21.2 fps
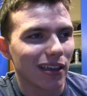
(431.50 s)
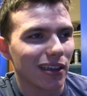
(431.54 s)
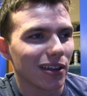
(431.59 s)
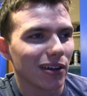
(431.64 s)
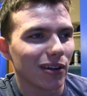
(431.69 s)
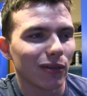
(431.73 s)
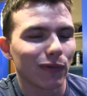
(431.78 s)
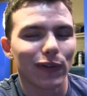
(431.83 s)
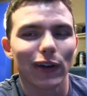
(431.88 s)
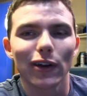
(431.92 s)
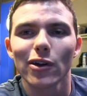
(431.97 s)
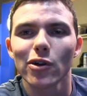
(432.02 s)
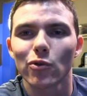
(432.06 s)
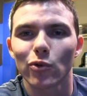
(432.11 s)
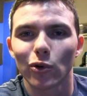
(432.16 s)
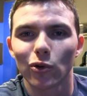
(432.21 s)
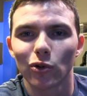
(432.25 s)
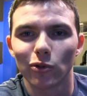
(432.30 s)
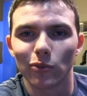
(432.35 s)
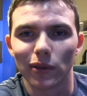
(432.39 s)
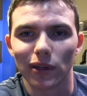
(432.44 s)
Very
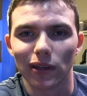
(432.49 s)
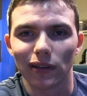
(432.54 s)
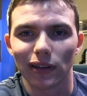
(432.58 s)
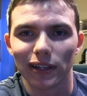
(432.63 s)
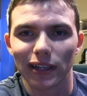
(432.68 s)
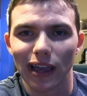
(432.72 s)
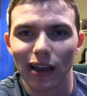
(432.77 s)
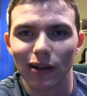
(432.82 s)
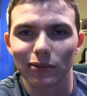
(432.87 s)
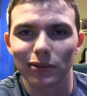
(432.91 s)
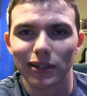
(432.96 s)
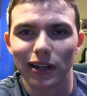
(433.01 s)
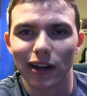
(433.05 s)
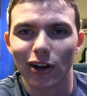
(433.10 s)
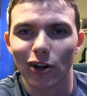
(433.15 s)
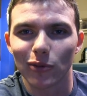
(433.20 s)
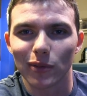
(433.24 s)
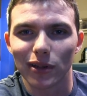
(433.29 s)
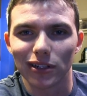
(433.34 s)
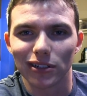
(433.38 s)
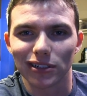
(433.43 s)
rude of me. Like, how
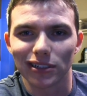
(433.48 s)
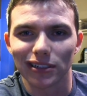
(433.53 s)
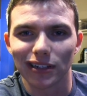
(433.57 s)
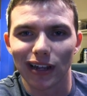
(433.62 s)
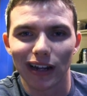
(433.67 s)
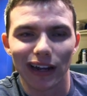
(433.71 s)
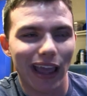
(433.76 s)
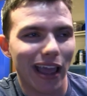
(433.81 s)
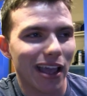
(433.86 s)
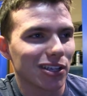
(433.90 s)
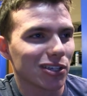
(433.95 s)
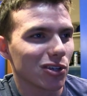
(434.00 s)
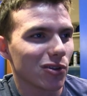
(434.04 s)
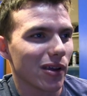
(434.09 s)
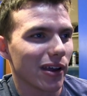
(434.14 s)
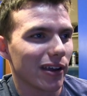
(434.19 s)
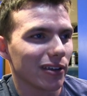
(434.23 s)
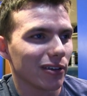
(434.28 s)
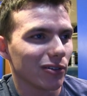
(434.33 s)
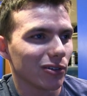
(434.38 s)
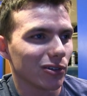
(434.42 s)
dare me just not ask you
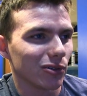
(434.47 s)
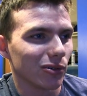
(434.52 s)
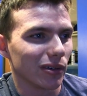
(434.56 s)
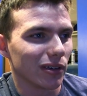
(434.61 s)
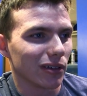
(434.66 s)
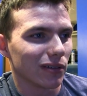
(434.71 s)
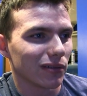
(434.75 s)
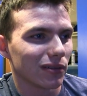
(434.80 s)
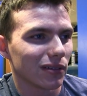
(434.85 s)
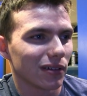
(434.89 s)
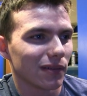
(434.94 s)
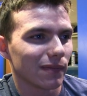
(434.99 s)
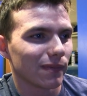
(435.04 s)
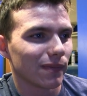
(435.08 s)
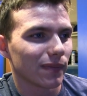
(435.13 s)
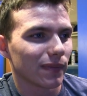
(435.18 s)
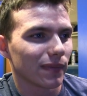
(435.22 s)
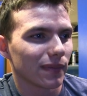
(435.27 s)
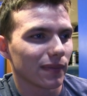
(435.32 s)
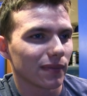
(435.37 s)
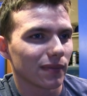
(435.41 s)
how you're doing?
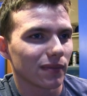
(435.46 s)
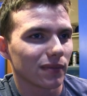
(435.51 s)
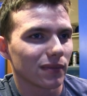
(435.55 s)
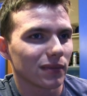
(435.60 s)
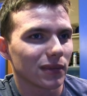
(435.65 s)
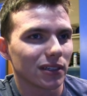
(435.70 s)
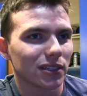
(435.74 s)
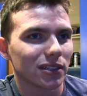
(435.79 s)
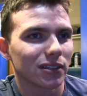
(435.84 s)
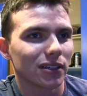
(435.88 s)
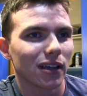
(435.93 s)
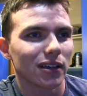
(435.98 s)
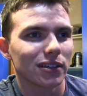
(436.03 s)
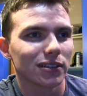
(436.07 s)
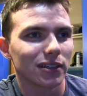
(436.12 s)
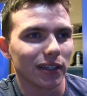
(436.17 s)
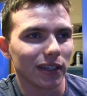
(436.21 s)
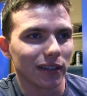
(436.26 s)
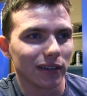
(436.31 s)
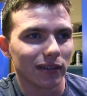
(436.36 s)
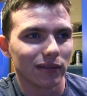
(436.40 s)

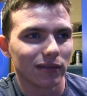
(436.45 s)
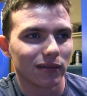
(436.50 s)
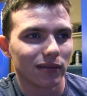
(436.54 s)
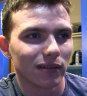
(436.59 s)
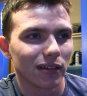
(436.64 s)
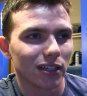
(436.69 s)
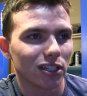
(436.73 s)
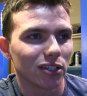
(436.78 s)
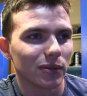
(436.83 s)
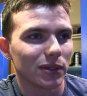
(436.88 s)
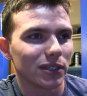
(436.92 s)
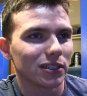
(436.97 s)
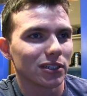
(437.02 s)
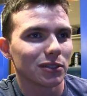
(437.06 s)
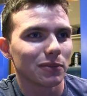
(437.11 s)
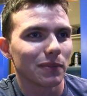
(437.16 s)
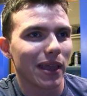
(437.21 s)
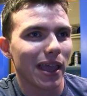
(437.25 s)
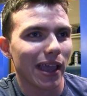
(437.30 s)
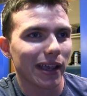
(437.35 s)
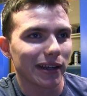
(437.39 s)
Disgusting. I should be
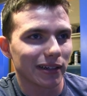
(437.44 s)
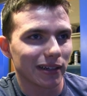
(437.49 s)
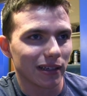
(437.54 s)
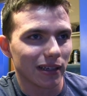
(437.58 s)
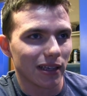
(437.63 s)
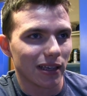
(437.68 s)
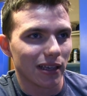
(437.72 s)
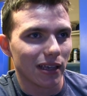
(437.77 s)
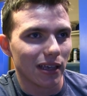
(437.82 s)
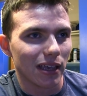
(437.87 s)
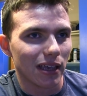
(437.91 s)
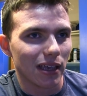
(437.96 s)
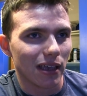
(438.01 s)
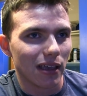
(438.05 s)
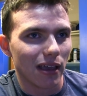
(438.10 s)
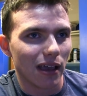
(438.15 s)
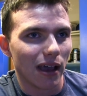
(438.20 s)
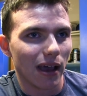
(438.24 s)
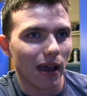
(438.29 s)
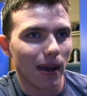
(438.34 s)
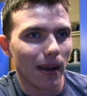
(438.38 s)
smacked.
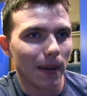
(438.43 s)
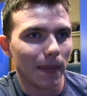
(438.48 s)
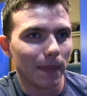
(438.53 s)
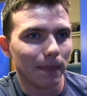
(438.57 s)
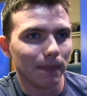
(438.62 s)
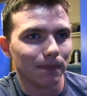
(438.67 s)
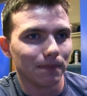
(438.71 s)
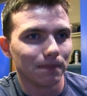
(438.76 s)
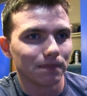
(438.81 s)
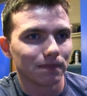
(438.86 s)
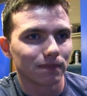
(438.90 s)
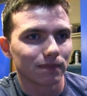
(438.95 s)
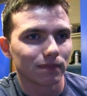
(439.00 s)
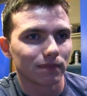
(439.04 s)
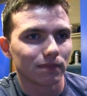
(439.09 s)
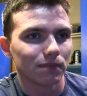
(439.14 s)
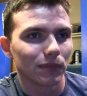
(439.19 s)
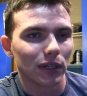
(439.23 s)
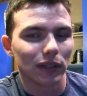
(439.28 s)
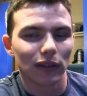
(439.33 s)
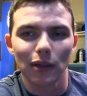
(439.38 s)

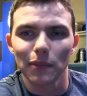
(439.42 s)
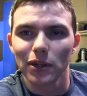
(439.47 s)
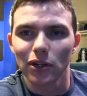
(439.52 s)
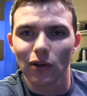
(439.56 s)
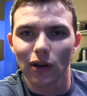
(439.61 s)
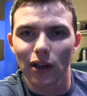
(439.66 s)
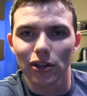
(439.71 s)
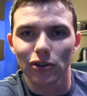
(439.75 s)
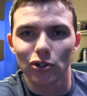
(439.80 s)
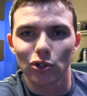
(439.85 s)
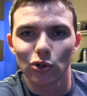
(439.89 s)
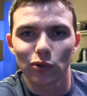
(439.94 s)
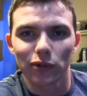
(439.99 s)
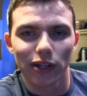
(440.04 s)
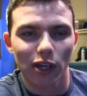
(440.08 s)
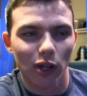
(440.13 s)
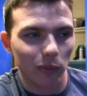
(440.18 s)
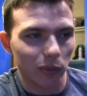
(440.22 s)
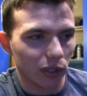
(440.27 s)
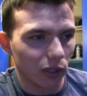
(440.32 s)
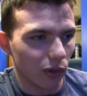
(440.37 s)
But let me know how you're doing
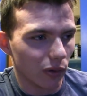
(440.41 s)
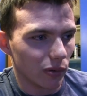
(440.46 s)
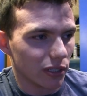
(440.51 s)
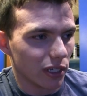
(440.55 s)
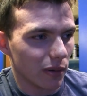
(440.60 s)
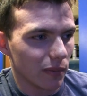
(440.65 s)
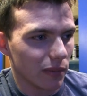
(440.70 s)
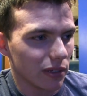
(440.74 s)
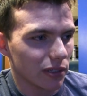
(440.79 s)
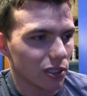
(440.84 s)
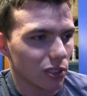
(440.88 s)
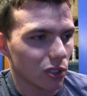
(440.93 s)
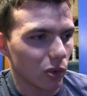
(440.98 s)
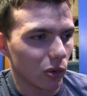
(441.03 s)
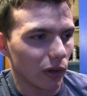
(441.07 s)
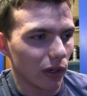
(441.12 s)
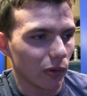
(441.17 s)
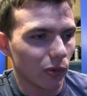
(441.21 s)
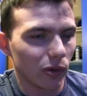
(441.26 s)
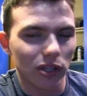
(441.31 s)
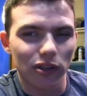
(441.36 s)
down below. Tell me a
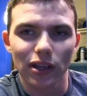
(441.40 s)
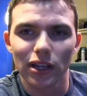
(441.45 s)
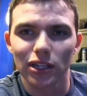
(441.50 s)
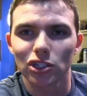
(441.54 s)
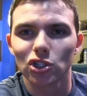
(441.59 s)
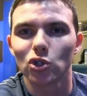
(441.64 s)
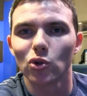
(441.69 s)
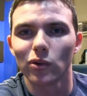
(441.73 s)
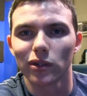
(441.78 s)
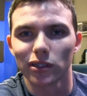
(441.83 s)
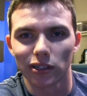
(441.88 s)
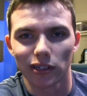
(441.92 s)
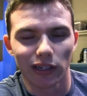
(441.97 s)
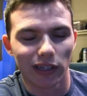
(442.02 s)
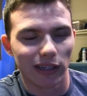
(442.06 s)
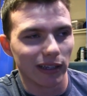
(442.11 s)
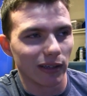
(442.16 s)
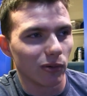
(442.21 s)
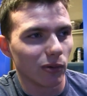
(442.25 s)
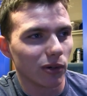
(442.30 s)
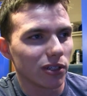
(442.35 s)
story. What are you guys doing
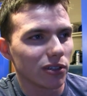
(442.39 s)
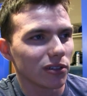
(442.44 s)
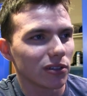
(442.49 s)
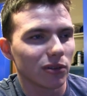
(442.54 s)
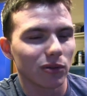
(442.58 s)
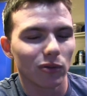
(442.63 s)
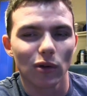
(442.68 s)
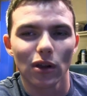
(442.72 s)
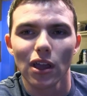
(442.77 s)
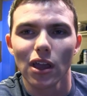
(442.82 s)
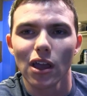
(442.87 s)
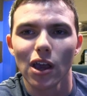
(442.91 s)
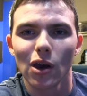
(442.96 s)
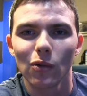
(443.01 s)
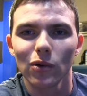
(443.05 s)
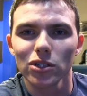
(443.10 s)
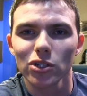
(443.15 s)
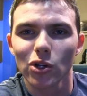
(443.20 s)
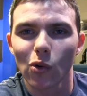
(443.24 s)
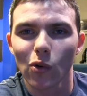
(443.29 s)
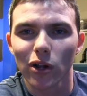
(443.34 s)
today?
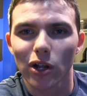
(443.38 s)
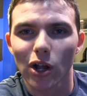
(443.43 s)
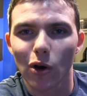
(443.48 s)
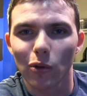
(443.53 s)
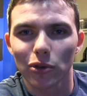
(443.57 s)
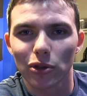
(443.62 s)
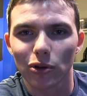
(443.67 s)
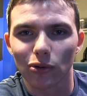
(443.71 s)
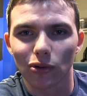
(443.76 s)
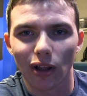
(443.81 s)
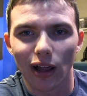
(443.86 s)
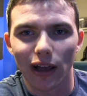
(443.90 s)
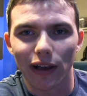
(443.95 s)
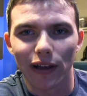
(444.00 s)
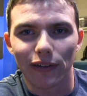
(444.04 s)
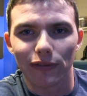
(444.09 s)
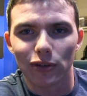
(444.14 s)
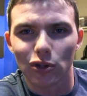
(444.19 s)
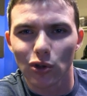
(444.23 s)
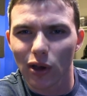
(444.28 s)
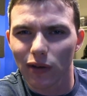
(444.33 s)
What's going on with your
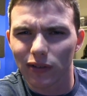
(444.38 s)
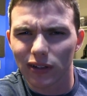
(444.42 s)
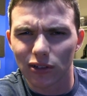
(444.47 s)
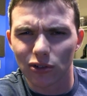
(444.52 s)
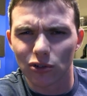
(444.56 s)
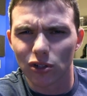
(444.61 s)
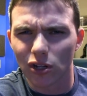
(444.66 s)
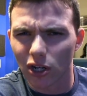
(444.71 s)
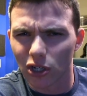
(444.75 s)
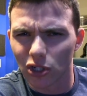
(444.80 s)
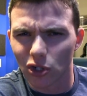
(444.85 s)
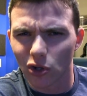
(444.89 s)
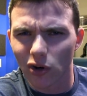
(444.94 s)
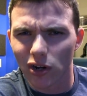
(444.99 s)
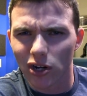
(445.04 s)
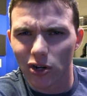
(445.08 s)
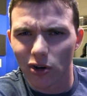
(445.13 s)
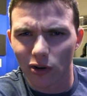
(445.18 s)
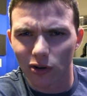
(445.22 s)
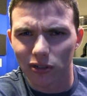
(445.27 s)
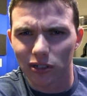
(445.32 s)
life? Do you have a
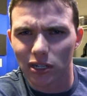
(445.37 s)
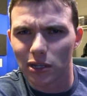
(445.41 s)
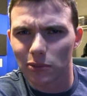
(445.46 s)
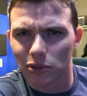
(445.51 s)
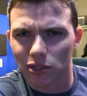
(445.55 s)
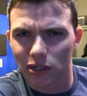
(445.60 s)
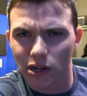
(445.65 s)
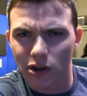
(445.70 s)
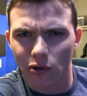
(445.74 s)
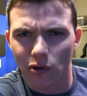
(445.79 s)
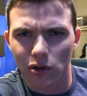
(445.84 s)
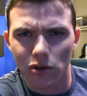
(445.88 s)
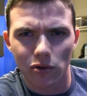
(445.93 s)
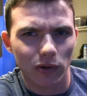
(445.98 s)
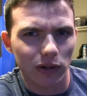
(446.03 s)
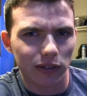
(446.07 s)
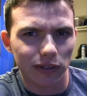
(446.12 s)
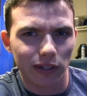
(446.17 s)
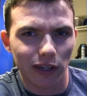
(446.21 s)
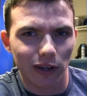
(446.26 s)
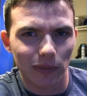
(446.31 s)
dirty, dark, deep secret you
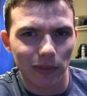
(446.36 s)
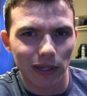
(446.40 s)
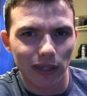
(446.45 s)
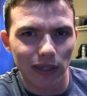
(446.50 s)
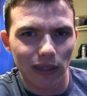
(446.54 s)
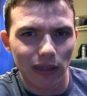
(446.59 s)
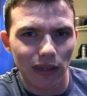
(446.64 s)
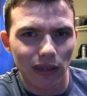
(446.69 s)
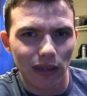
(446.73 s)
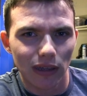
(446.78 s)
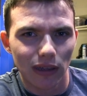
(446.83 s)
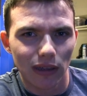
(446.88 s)
want to tell me?